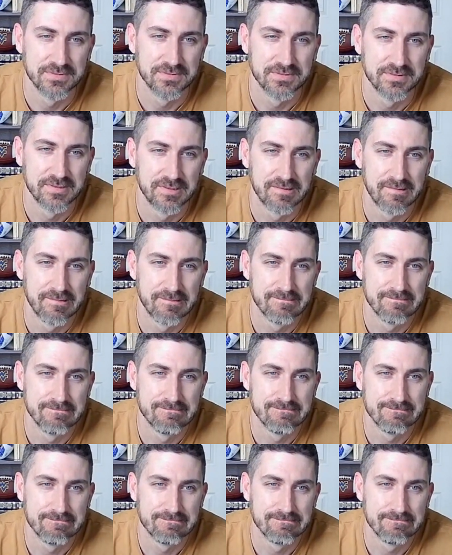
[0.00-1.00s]

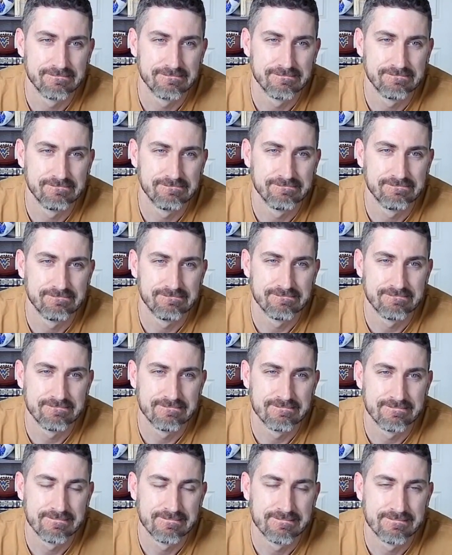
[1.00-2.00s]

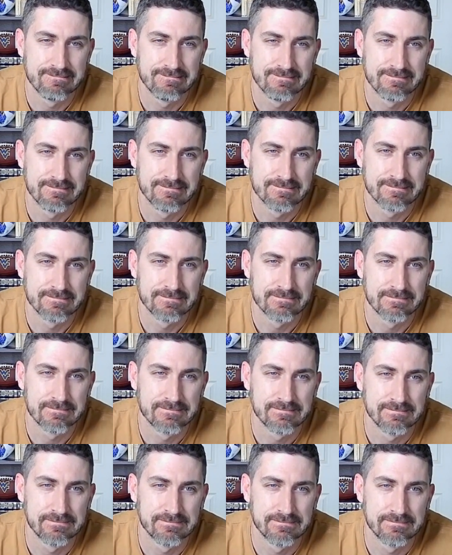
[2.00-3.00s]

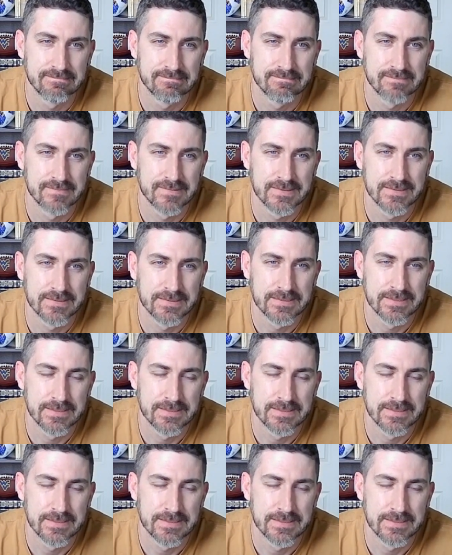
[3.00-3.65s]
[no speech]